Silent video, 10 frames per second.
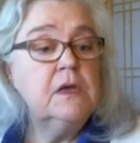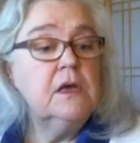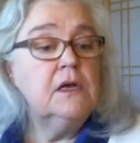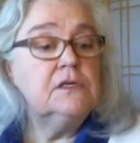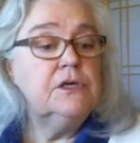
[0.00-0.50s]

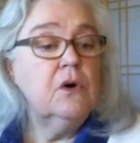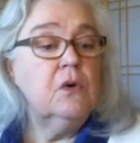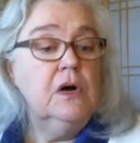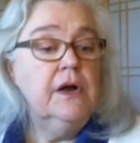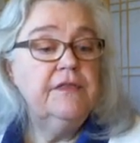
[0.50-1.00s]
So
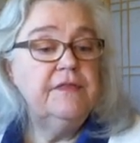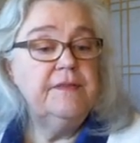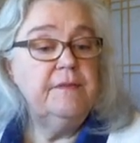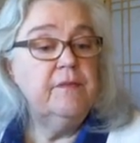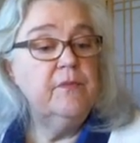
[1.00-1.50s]

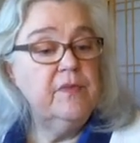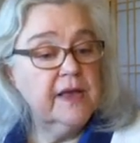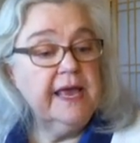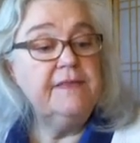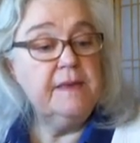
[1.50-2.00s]

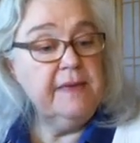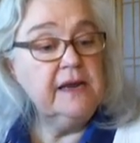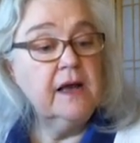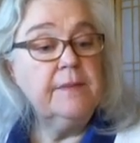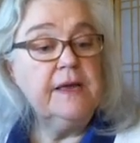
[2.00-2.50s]
again, they may
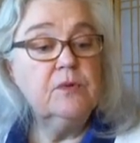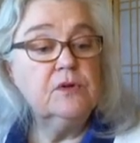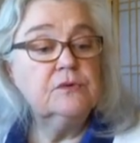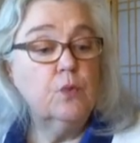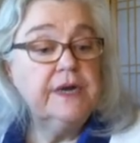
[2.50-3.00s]
not be
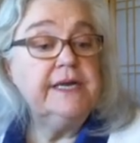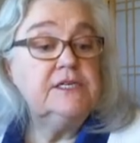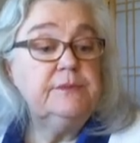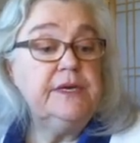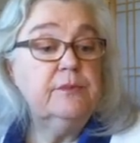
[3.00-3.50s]
wanting to
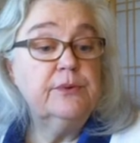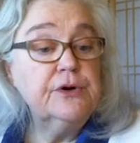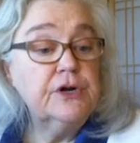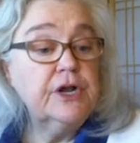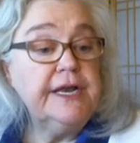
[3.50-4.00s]
be a
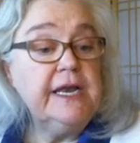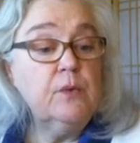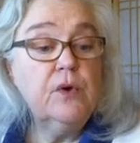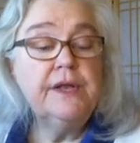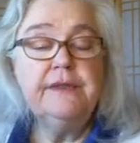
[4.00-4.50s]
burden on
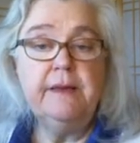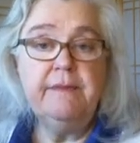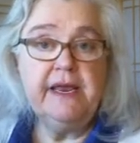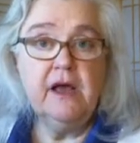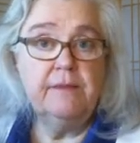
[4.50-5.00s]
anyone. They
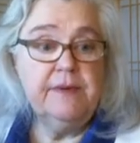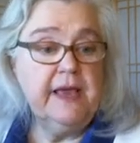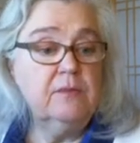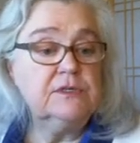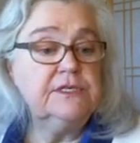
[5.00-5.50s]
may not be
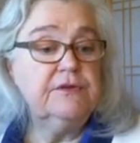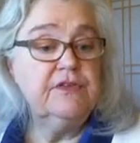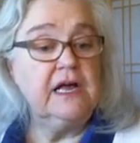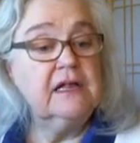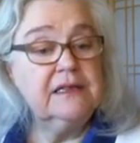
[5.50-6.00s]
able to
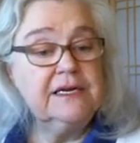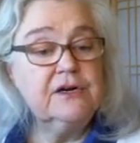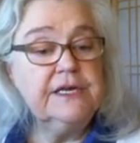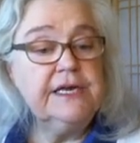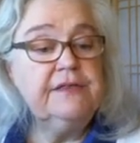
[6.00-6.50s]
think
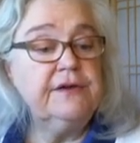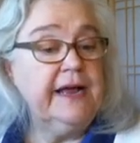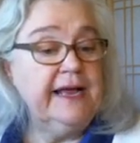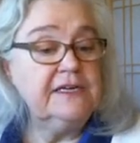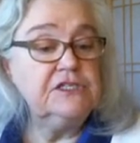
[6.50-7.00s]
clearly. They're
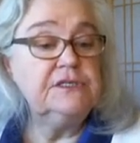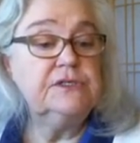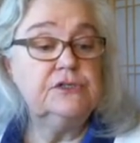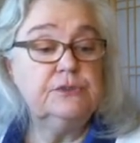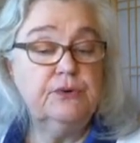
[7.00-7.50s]
anxious
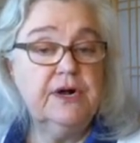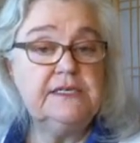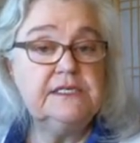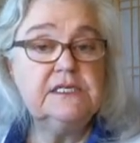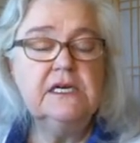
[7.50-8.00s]
or
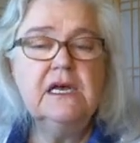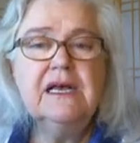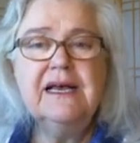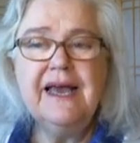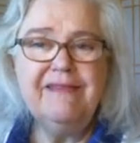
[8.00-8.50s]
depressed.
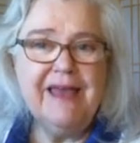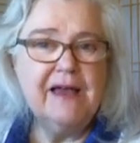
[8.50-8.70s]
And that